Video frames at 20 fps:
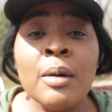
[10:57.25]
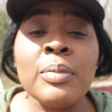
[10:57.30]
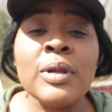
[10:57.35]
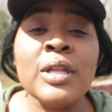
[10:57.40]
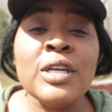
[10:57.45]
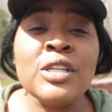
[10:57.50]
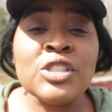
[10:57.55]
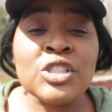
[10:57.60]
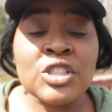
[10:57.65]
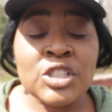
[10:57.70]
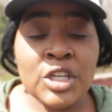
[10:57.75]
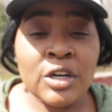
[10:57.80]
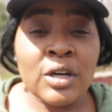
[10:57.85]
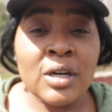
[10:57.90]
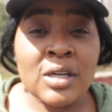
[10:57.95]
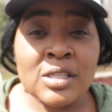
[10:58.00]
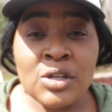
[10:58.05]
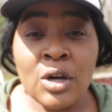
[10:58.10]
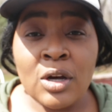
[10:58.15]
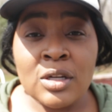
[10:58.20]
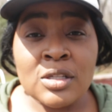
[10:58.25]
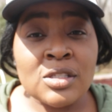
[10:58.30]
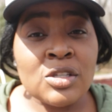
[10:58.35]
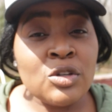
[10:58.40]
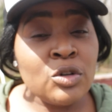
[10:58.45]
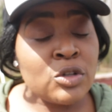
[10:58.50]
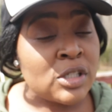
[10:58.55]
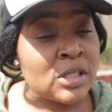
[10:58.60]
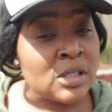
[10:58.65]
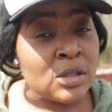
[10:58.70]
Please share us on
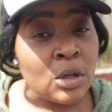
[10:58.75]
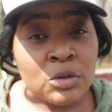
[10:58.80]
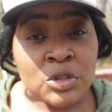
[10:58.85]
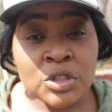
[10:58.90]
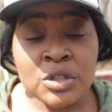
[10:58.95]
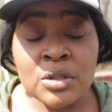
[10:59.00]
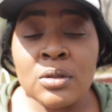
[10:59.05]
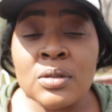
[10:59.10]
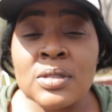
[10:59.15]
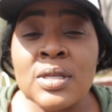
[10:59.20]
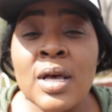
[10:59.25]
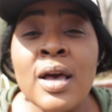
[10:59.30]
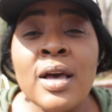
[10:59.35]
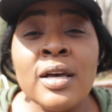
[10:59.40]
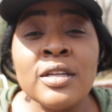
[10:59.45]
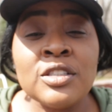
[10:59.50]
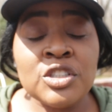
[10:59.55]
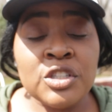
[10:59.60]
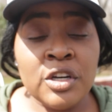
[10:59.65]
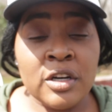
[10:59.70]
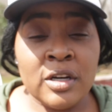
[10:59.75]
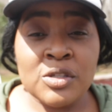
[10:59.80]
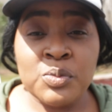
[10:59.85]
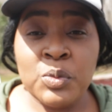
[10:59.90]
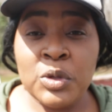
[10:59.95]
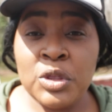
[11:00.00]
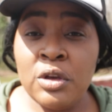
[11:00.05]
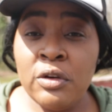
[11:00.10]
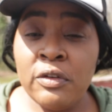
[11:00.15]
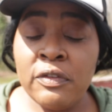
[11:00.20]
your socials, share us
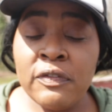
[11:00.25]
with your